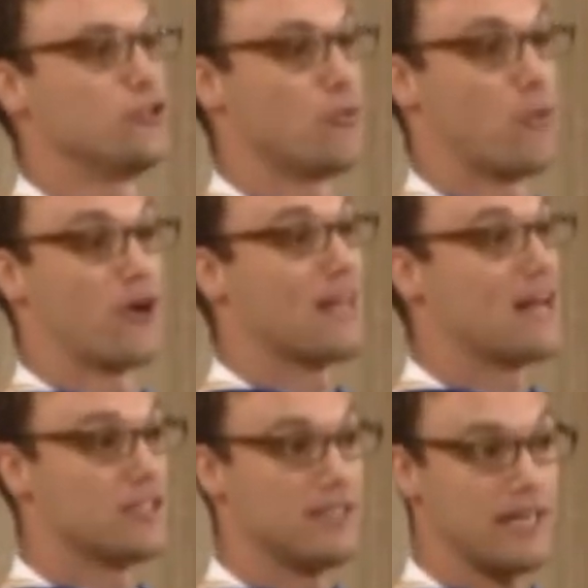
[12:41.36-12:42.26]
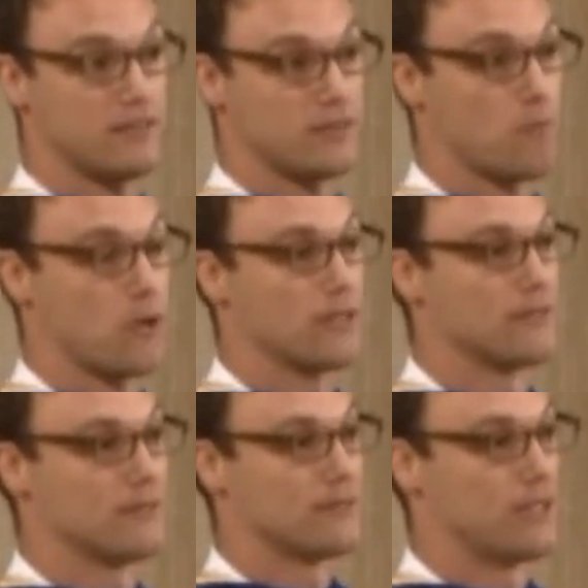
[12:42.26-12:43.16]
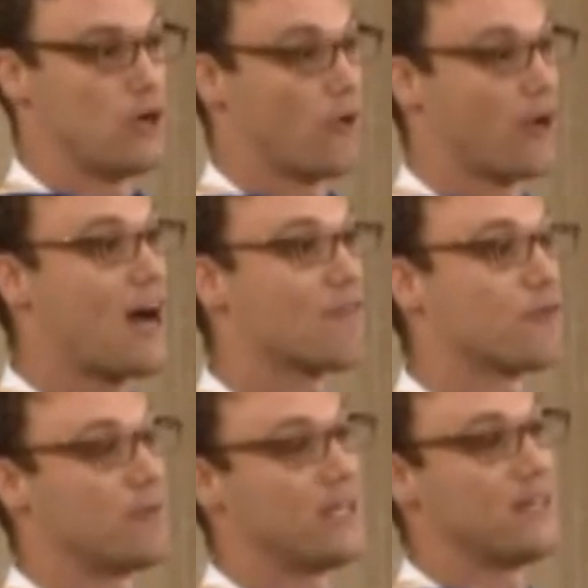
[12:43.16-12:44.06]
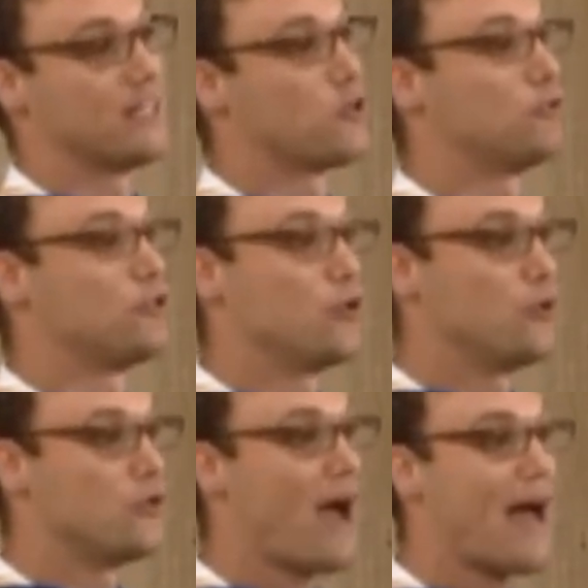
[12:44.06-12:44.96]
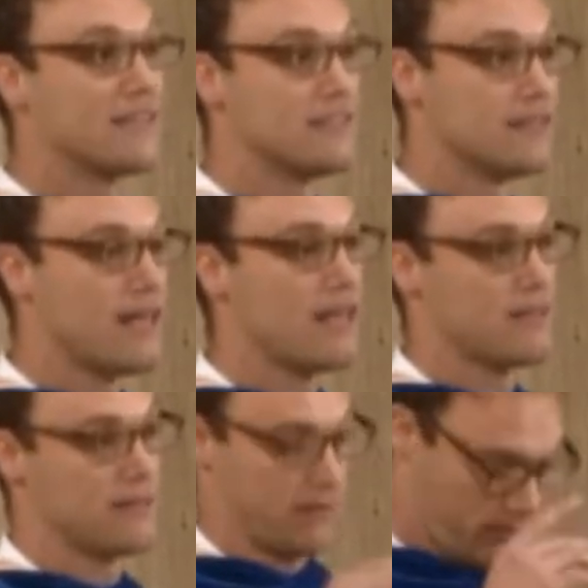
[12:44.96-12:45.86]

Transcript: you you weren't allowed to date someone, or God forbid, they told you who you had to date.